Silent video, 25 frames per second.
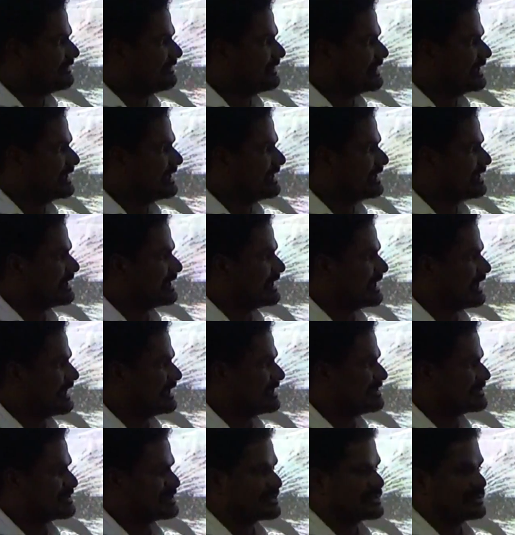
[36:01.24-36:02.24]
field
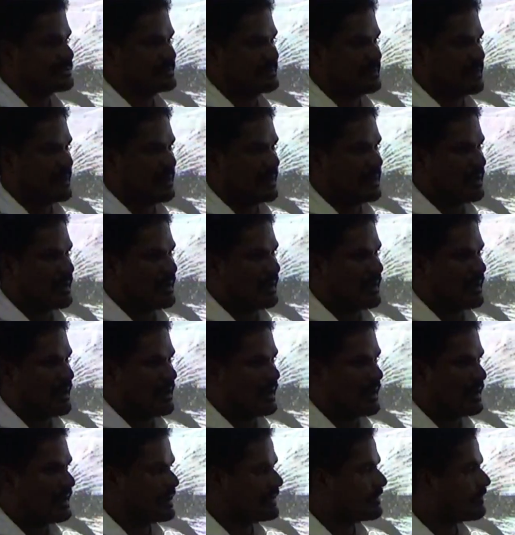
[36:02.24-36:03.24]
lines
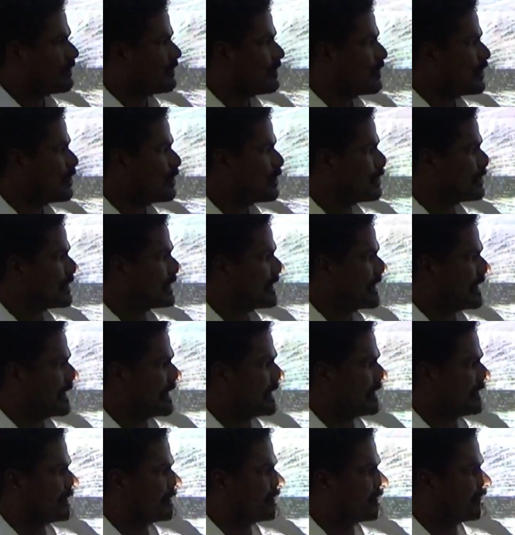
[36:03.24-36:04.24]
are
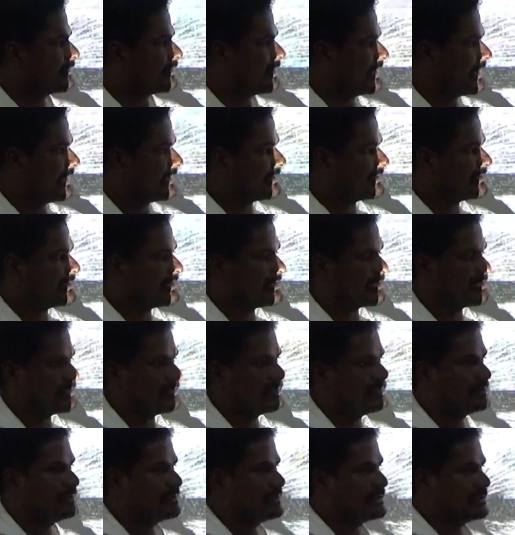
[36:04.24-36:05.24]
more at
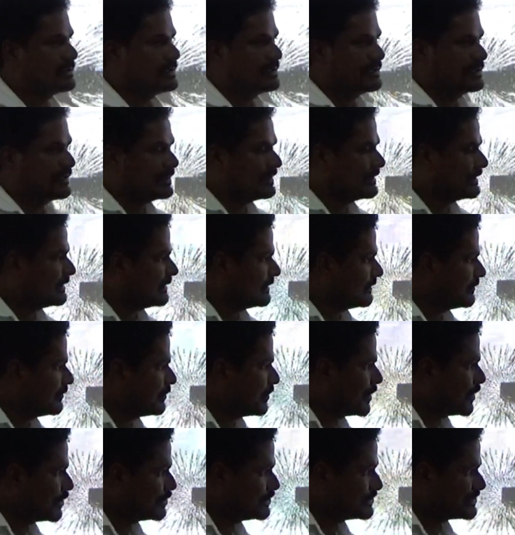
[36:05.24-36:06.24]

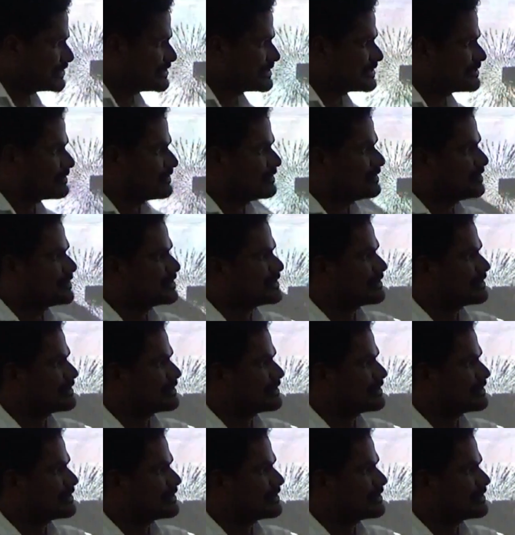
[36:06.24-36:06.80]
the poles.